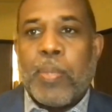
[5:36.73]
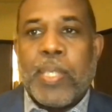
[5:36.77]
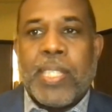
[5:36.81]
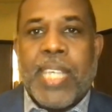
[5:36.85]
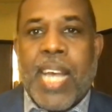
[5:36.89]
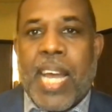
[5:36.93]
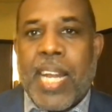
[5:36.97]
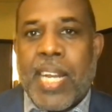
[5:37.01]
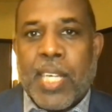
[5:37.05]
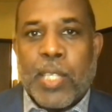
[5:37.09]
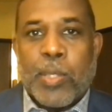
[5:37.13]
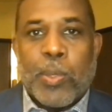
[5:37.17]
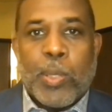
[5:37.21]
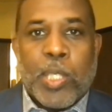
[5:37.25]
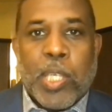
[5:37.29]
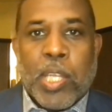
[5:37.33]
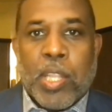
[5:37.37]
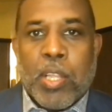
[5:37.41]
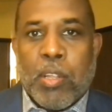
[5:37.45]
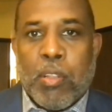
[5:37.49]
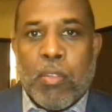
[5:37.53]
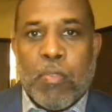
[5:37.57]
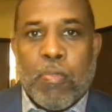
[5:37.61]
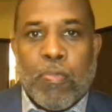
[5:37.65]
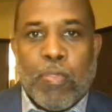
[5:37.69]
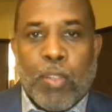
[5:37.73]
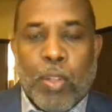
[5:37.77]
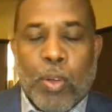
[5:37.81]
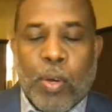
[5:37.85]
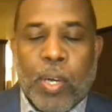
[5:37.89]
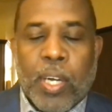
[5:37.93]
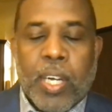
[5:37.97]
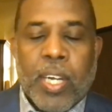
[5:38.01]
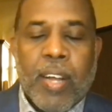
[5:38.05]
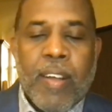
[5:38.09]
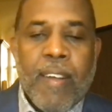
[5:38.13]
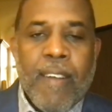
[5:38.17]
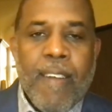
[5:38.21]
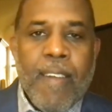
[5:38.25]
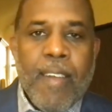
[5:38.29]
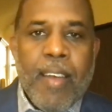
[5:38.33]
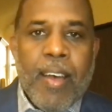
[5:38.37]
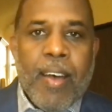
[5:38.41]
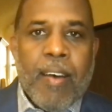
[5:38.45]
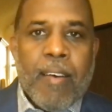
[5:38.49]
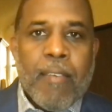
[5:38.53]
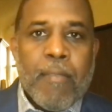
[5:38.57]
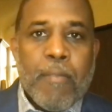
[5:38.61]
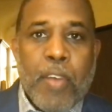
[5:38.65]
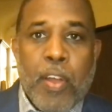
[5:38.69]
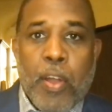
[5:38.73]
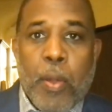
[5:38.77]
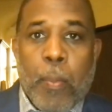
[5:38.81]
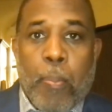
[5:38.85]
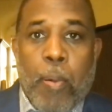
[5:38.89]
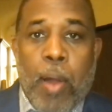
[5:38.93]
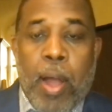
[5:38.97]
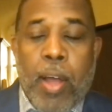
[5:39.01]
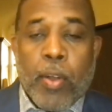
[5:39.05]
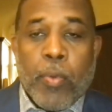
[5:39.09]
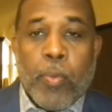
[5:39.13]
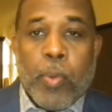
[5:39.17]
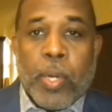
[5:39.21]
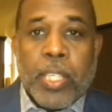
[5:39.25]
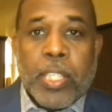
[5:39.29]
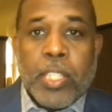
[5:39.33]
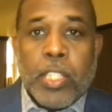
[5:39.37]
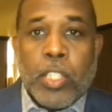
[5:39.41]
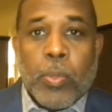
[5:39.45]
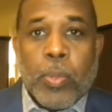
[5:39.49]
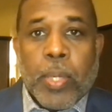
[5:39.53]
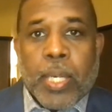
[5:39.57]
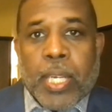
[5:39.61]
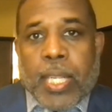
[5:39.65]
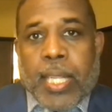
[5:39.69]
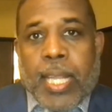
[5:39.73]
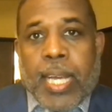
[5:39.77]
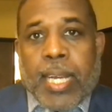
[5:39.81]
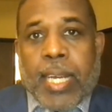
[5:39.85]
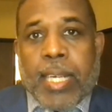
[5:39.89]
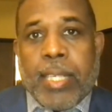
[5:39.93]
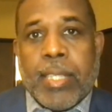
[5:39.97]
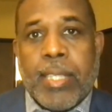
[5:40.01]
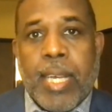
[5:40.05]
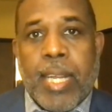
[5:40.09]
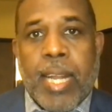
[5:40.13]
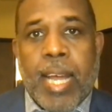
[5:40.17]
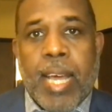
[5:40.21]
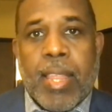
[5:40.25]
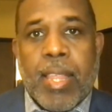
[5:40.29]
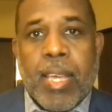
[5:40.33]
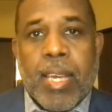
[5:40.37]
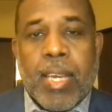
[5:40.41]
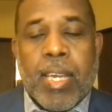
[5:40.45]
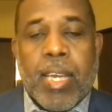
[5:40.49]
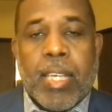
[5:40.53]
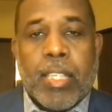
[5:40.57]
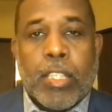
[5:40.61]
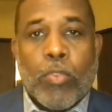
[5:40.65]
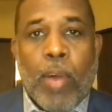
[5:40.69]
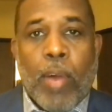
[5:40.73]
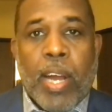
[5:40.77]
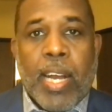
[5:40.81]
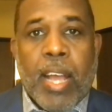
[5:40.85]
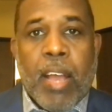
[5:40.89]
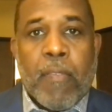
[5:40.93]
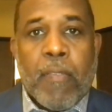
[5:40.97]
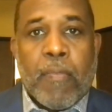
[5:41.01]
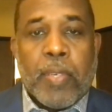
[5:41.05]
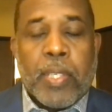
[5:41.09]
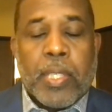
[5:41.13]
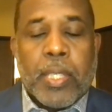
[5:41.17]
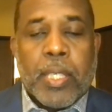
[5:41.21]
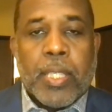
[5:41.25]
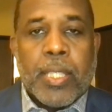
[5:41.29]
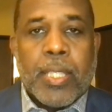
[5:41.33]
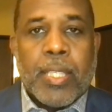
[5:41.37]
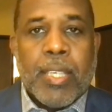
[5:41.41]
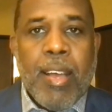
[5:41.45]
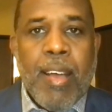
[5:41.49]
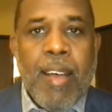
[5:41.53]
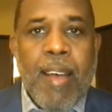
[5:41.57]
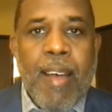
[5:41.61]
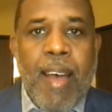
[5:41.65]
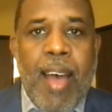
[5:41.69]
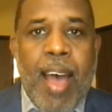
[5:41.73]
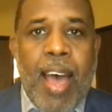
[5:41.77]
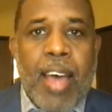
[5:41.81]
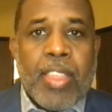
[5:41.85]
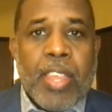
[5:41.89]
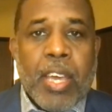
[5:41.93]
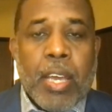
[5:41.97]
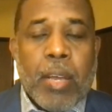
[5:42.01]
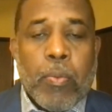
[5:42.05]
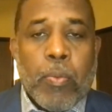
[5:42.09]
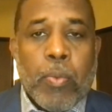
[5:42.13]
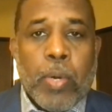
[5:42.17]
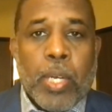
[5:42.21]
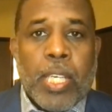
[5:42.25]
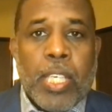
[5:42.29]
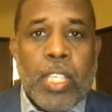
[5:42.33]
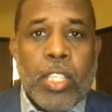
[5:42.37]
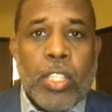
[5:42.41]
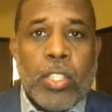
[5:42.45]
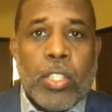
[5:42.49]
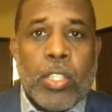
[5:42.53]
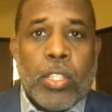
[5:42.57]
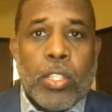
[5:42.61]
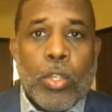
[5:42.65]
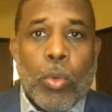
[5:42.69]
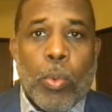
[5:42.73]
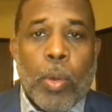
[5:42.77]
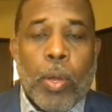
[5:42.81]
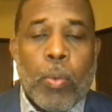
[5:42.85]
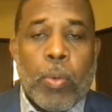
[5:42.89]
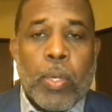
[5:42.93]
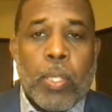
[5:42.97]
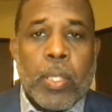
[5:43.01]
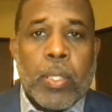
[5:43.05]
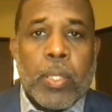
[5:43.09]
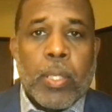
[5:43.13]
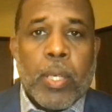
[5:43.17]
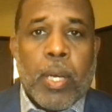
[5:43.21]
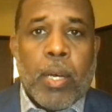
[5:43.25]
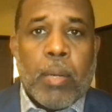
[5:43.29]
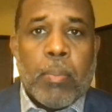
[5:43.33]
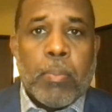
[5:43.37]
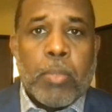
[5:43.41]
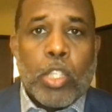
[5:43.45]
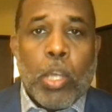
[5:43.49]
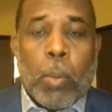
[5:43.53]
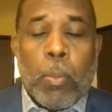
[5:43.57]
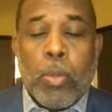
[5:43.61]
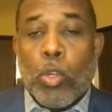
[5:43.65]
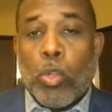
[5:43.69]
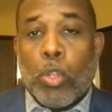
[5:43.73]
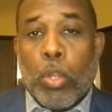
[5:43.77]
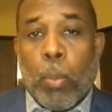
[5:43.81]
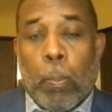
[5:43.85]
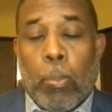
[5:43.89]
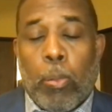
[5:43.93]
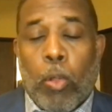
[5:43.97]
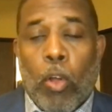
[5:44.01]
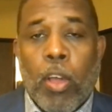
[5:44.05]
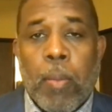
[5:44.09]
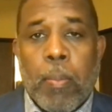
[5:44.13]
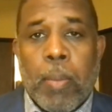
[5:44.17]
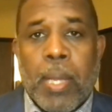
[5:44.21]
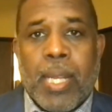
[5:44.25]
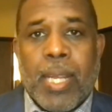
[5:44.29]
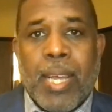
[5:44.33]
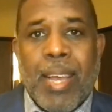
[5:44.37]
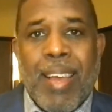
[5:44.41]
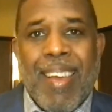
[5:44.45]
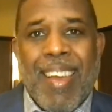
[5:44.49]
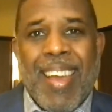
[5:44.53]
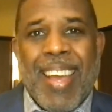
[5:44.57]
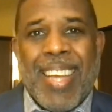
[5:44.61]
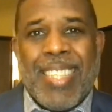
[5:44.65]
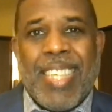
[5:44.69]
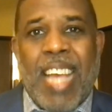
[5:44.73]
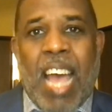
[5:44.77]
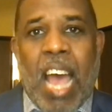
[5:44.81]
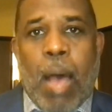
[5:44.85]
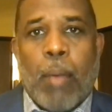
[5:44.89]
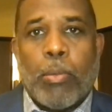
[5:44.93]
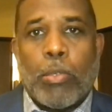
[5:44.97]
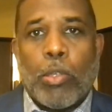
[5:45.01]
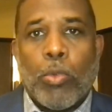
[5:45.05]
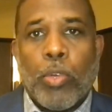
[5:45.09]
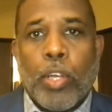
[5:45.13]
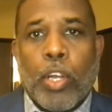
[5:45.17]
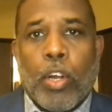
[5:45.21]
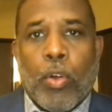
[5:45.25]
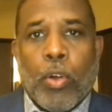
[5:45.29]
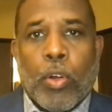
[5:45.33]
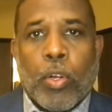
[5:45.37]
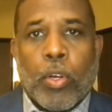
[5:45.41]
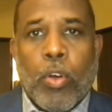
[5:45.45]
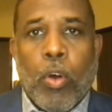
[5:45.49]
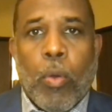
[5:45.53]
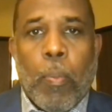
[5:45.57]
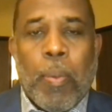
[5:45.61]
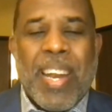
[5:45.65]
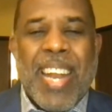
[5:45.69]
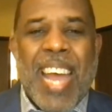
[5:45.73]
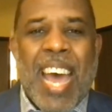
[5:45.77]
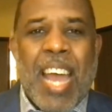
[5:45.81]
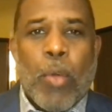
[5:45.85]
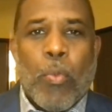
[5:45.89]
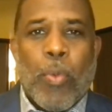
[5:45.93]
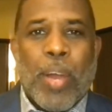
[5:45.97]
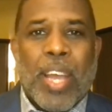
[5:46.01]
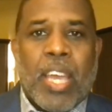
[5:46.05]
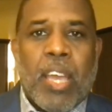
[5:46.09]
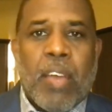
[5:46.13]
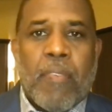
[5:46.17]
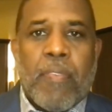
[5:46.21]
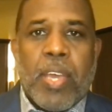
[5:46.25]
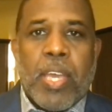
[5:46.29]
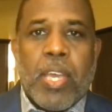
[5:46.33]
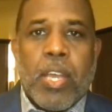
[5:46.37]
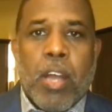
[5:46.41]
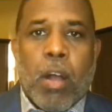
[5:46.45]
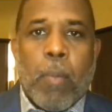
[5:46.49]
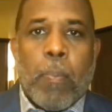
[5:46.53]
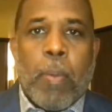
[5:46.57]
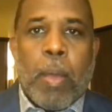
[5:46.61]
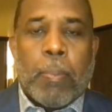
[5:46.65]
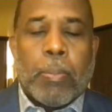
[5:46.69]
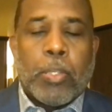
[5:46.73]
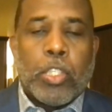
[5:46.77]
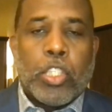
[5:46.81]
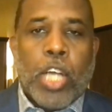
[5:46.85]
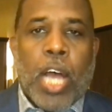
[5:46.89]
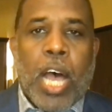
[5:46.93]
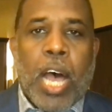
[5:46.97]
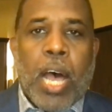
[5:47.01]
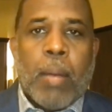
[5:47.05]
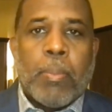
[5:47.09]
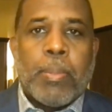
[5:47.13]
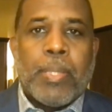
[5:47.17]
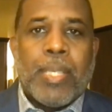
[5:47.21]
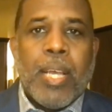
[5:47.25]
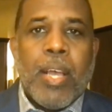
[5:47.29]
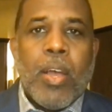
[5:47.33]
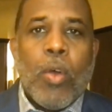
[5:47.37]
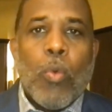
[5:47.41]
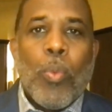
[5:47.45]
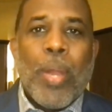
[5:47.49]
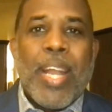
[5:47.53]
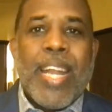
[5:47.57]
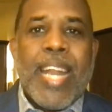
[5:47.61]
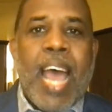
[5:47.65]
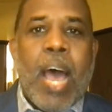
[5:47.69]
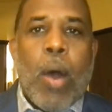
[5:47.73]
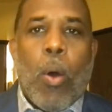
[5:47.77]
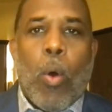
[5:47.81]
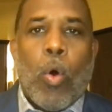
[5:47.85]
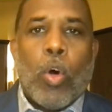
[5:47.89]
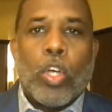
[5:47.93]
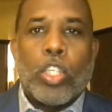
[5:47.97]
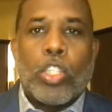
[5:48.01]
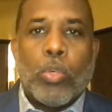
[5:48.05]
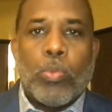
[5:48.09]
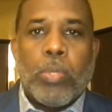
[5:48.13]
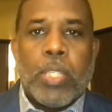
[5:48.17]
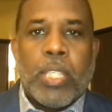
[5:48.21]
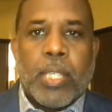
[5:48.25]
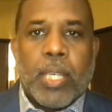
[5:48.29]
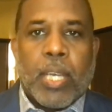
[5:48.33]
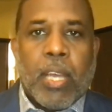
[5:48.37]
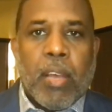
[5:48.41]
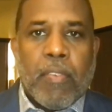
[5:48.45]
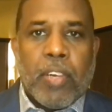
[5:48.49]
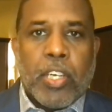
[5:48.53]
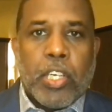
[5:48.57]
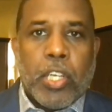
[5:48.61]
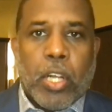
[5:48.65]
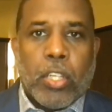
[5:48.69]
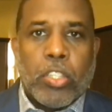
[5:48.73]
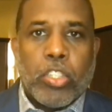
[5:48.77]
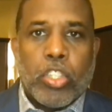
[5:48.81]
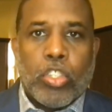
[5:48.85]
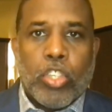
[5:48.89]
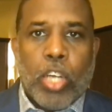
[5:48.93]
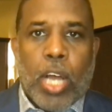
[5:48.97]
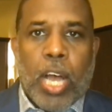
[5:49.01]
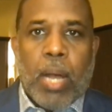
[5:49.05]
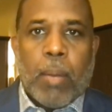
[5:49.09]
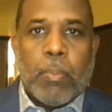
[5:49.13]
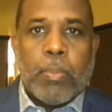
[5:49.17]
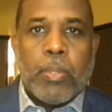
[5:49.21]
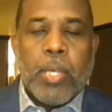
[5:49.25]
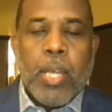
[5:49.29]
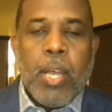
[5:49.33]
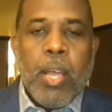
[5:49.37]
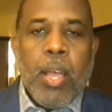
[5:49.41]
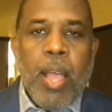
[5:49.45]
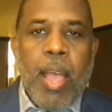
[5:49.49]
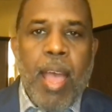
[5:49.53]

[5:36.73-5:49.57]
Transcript: We sat next to each other on the floor. I'm very proud of what he's doing. And like I said, I think he has the right emphasis. I think what he's doing with summer youth employment is absolutely critical. But now that we're giving young people jobs, we now also need to give adults jobs.